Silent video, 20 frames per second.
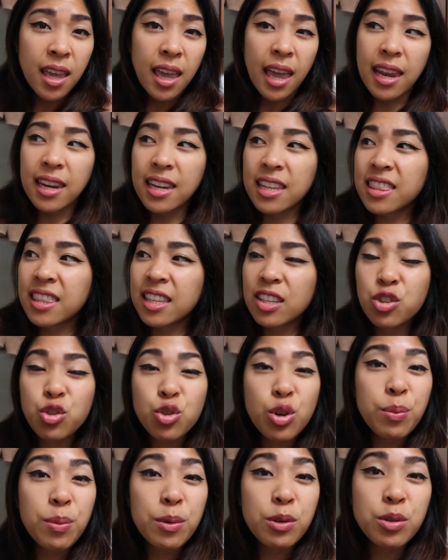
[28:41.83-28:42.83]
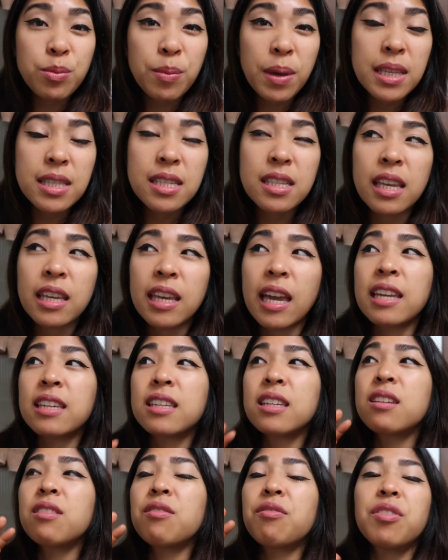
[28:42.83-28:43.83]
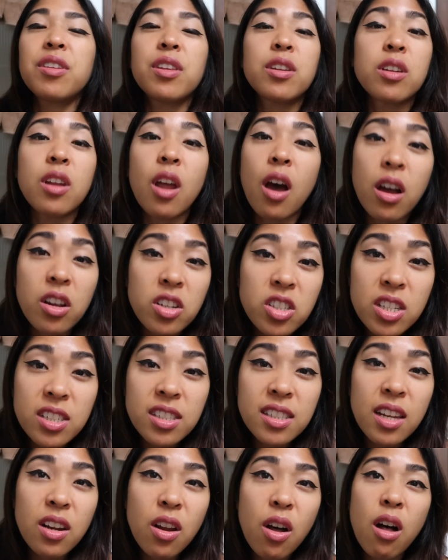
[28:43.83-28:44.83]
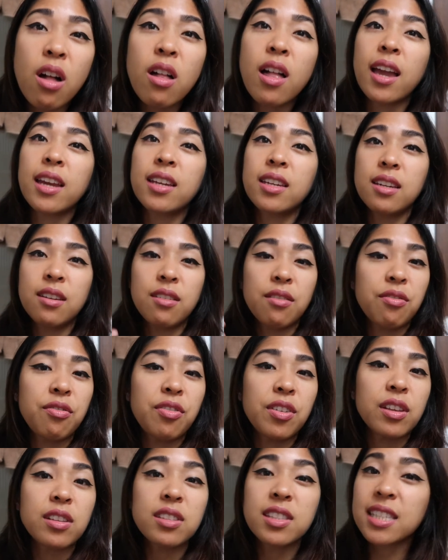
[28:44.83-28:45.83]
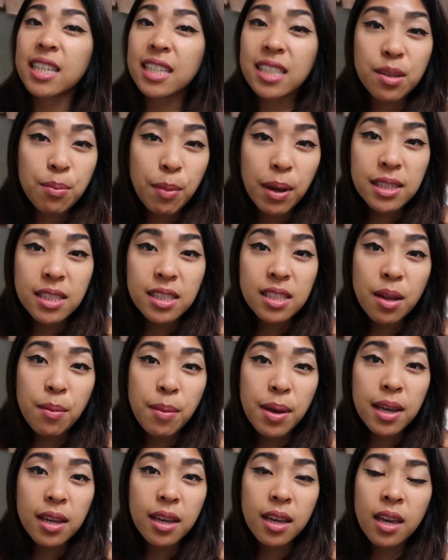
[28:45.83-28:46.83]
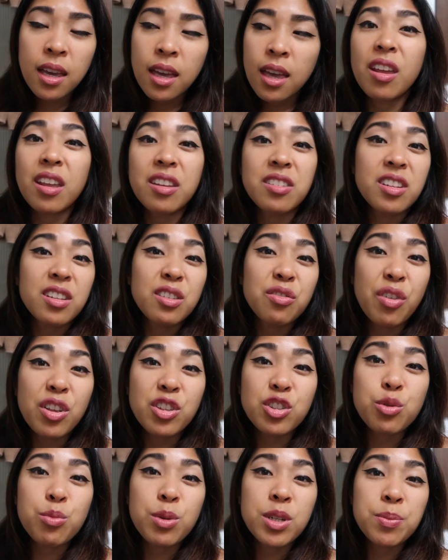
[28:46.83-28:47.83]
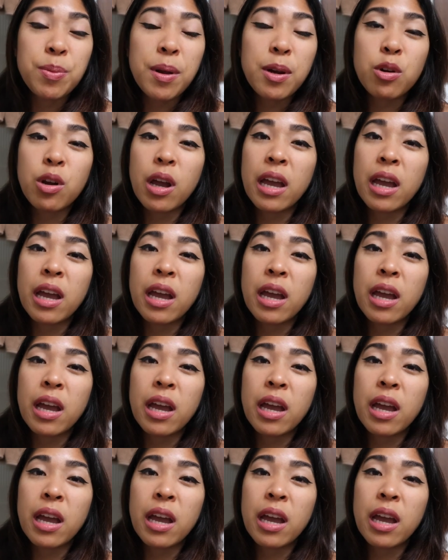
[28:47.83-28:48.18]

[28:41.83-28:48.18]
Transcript: And then this trip was amazing. Like, I didn't feel nauseous at all. I didn't feel sick to my stomach. It just felt so much better.